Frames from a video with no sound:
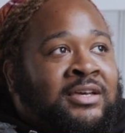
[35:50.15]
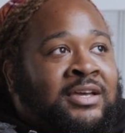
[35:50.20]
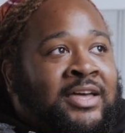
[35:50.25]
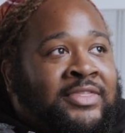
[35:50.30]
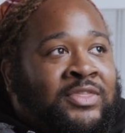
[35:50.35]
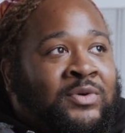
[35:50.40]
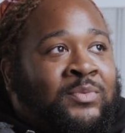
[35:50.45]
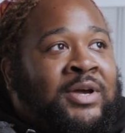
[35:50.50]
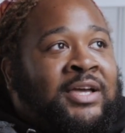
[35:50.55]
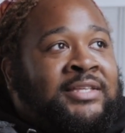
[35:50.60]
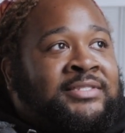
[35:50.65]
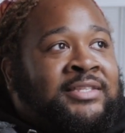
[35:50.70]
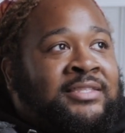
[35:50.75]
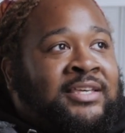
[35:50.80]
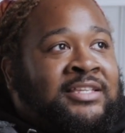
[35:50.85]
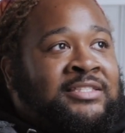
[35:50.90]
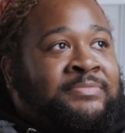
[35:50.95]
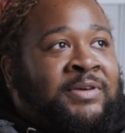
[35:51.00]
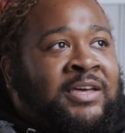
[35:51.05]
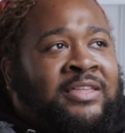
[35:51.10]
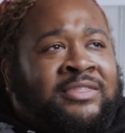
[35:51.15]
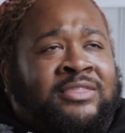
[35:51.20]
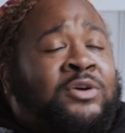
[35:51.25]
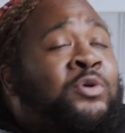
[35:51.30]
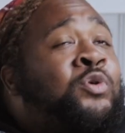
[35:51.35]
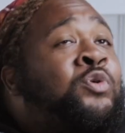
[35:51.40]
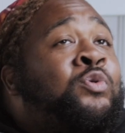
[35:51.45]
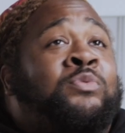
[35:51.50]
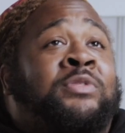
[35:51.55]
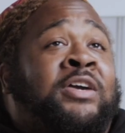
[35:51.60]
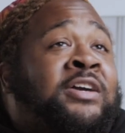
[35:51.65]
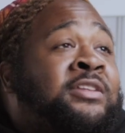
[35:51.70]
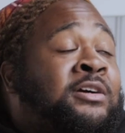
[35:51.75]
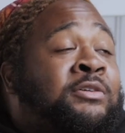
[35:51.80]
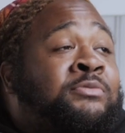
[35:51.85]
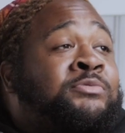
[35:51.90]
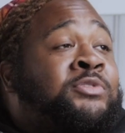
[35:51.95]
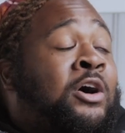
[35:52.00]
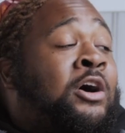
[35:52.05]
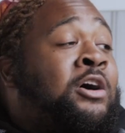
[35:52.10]
and the ways that they speak and who they
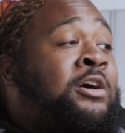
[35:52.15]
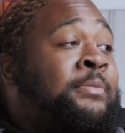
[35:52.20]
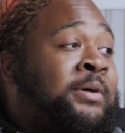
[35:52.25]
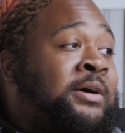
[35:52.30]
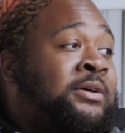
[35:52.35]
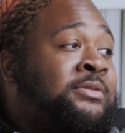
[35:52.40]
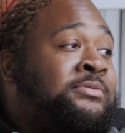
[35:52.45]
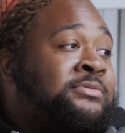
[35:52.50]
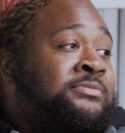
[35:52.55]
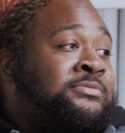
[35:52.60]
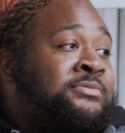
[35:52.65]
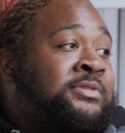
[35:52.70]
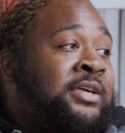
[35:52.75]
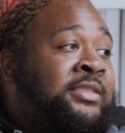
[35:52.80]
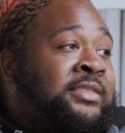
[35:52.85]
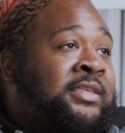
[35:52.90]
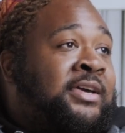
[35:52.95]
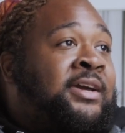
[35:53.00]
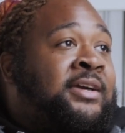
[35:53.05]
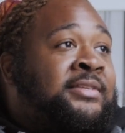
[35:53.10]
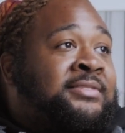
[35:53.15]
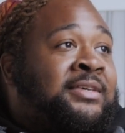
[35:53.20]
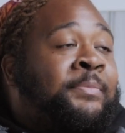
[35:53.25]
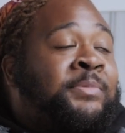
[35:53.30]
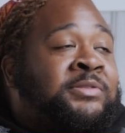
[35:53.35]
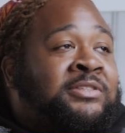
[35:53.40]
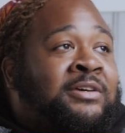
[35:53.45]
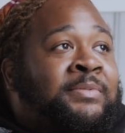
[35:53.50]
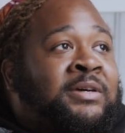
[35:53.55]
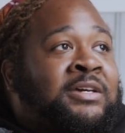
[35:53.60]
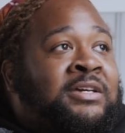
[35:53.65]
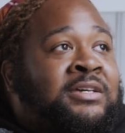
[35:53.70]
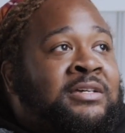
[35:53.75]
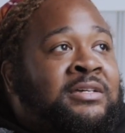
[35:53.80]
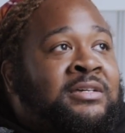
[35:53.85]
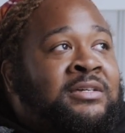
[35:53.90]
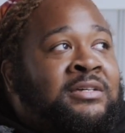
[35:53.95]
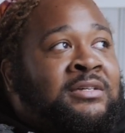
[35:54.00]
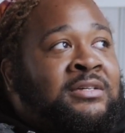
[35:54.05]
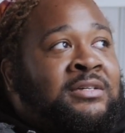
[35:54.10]
don't talk about, and the AIDS epidemic.
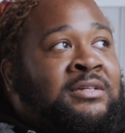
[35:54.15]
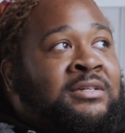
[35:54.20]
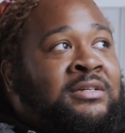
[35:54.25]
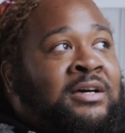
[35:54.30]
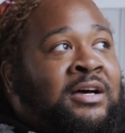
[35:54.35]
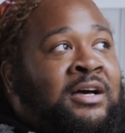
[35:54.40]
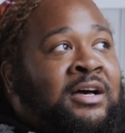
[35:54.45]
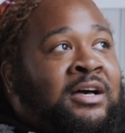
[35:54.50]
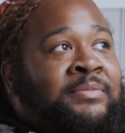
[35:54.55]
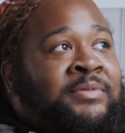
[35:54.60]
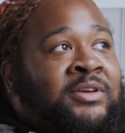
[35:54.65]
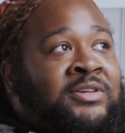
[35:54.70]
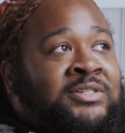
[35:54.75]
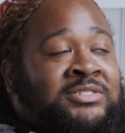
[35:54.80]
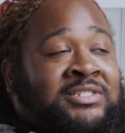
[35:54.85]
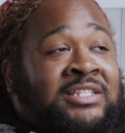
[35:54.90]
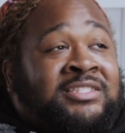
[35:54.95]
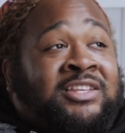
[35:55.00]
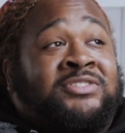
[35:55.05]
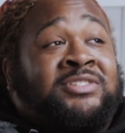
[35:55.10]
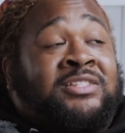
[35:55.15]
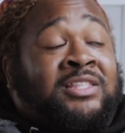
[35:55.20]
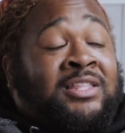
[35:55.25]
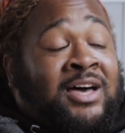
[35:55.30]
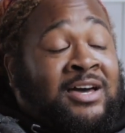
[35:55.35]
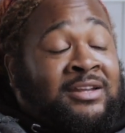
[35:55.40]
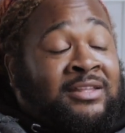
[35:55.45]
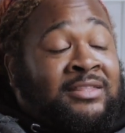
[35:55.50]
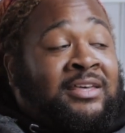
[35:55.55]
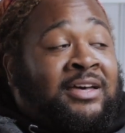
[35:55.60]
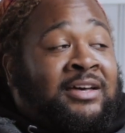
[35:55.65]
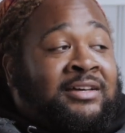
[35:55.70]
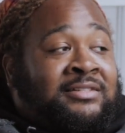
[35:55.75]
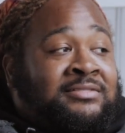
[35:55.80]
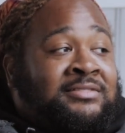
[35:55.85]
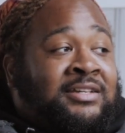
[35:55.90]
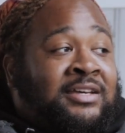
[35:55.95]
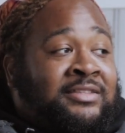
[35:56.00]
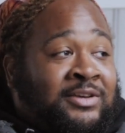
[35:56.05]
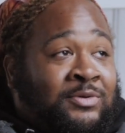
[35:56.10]
There's a lot of that,
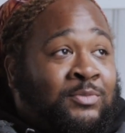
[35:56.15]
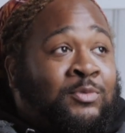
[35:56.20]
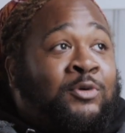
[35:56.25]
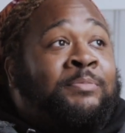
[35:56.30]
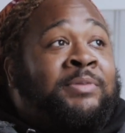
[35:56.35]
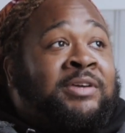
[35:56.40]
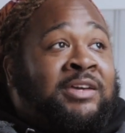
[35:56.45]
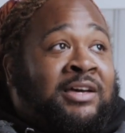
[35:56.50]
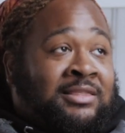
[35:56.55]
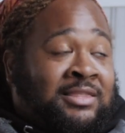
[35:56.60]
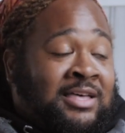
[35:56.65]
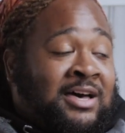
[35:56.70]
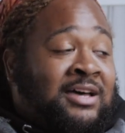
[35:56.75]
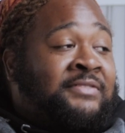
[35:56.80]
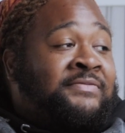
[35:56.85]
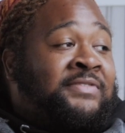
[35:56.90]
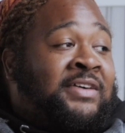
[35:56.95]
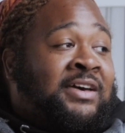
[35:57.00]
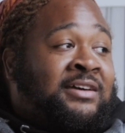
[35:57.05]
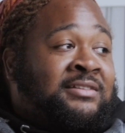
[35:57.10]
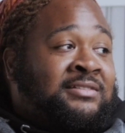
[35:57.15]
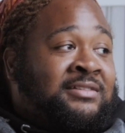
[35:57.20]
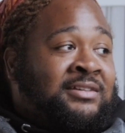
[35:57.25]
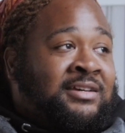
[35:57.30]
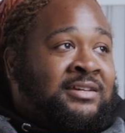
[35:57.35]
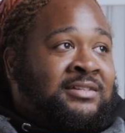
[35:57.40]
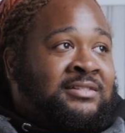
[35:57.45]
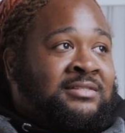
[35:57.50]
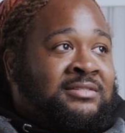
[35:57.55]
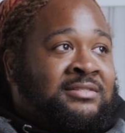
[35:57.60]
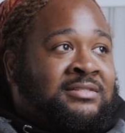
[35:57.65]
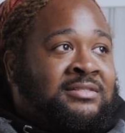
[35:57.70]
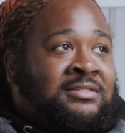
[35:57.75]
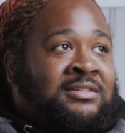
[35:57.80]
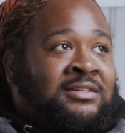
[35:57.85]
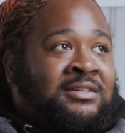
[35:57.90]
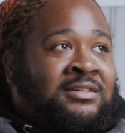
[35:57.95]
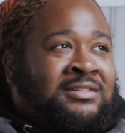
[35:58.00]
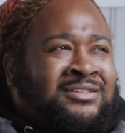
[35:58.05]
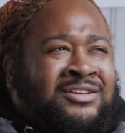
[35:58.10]
and there will be a lot of that, and
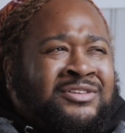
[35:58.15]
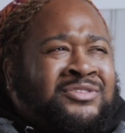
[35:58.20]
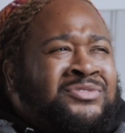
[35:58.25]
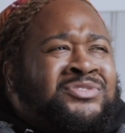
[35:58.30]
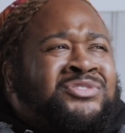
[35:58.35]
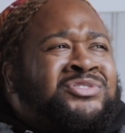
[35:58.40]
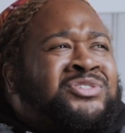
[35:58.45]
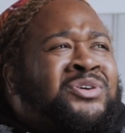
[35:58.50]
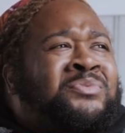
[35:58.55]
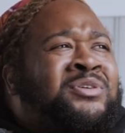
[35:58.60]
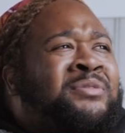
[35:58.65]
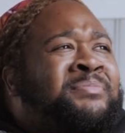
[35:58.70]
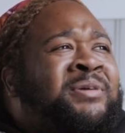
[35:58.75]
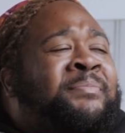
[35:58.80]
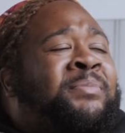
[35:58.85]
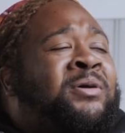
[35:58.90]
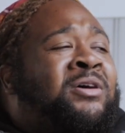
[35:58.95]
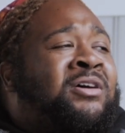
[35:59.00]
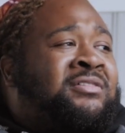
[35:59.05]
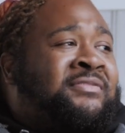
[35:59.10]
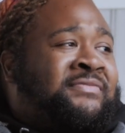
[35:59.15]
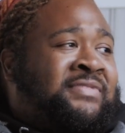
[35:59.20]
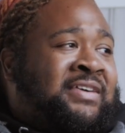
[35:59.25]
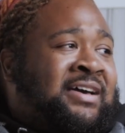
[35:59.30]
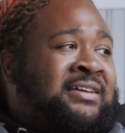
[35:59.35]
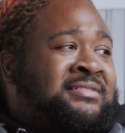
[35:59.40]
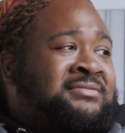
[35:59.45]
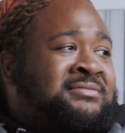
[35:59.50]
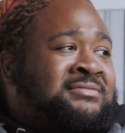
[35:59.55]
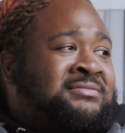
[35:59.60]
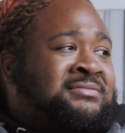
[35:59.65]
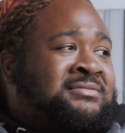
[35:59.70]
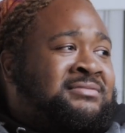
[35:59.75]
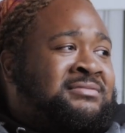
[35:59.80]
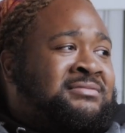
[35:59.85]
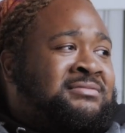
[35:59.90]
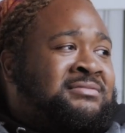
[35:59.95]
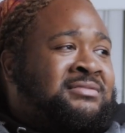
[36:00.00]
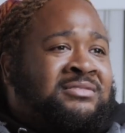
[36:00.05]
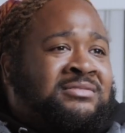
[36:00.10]
you just don't want to be a part of that.
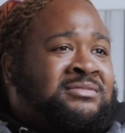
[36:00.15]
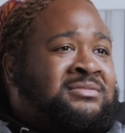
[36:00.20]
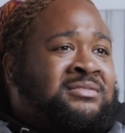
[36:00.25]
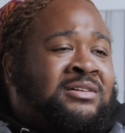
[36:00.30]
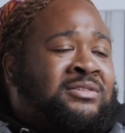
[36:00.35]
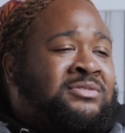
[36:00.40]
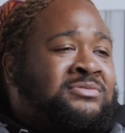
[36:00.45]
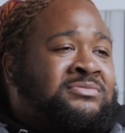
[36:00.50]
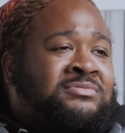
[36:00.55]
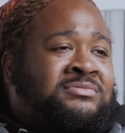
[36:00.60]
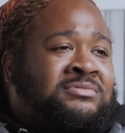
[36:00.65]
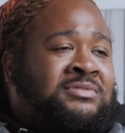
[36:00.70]
You just don't.